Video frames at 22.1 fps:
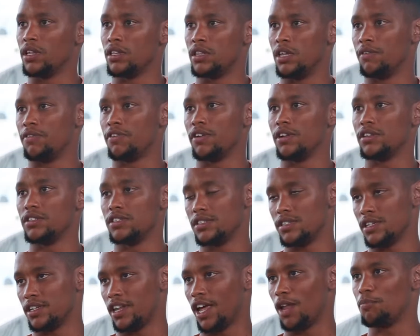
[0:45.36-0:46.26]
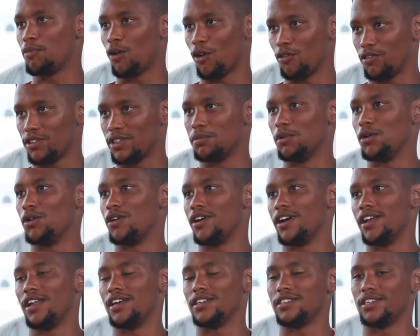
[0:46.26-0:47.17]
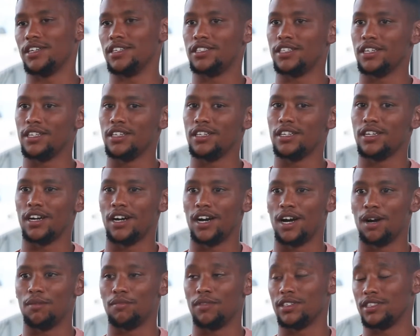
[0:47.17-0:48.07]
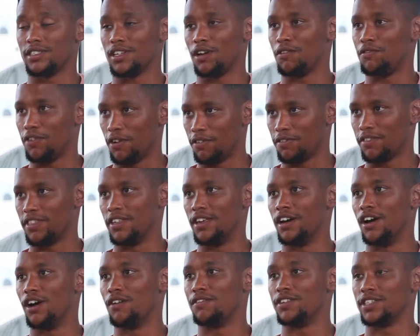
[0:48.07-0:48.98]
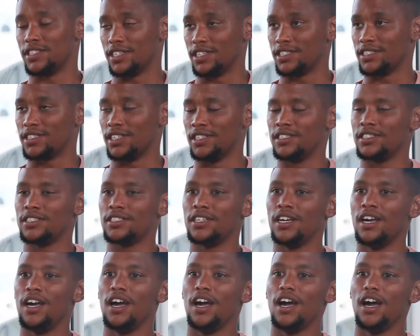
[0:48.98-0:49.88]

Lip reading: The Difference is a non-profitable organization. This is our fifth year of existence. Oh.